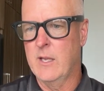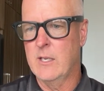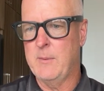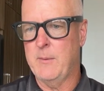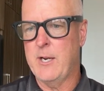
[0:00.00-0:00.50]

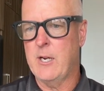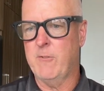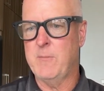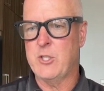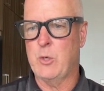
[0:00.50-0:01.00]
Depending where you come
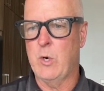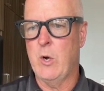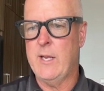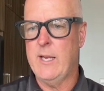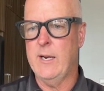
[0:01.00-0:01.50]
from, there's a
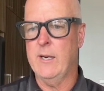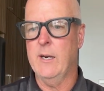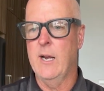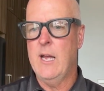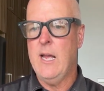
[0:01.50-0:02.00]
road
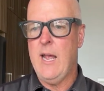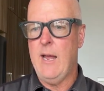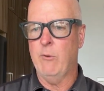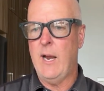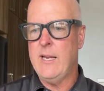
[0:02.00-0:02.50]
here,
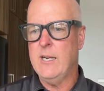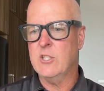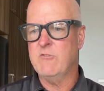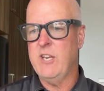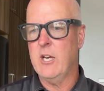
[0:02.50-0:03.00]
and right here
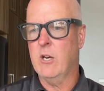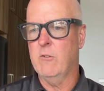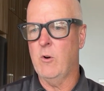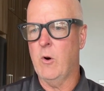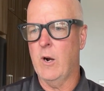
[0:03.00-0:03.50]
is Via
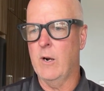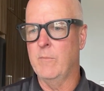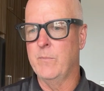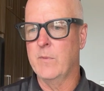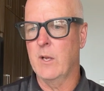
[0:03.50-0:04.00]
Cavour,
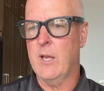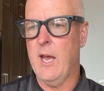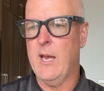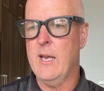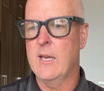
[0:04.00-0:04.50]

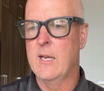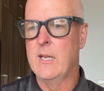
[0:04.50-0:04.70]
okay?